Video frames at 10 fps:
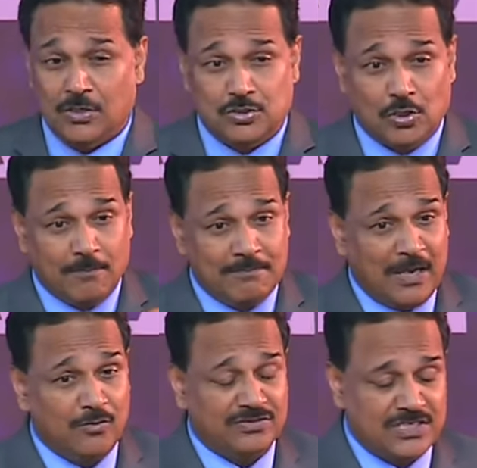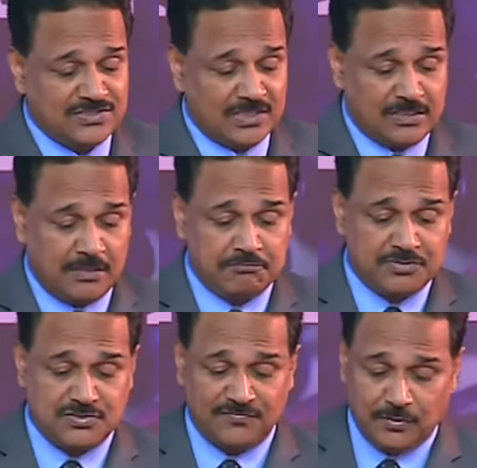Your mouth is the
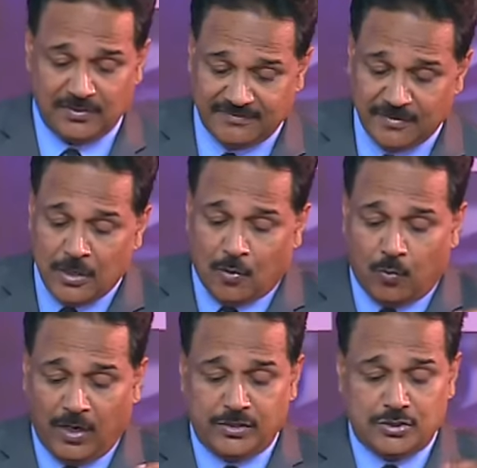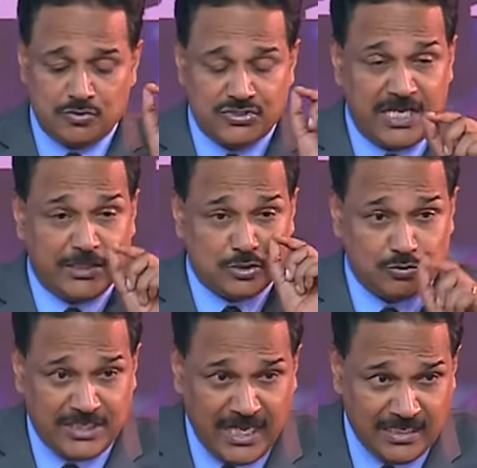compass of your life. What you say
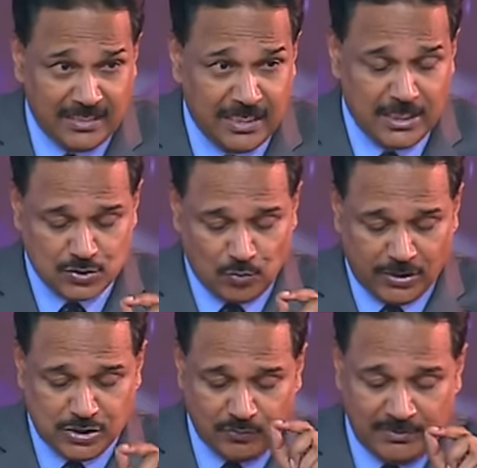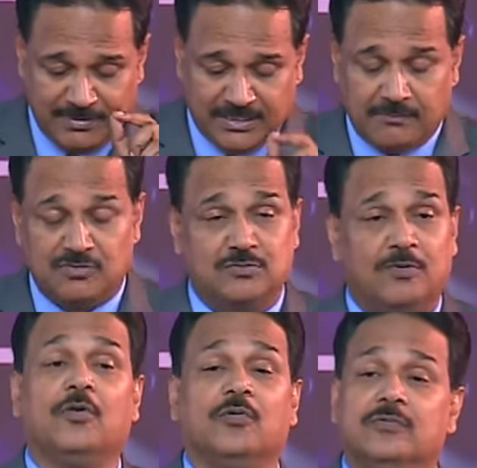today is what you will become
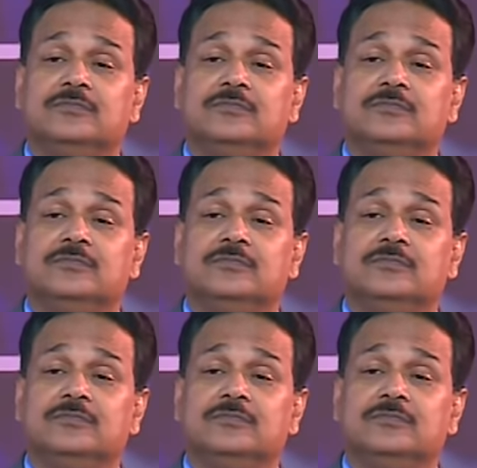tomorrow.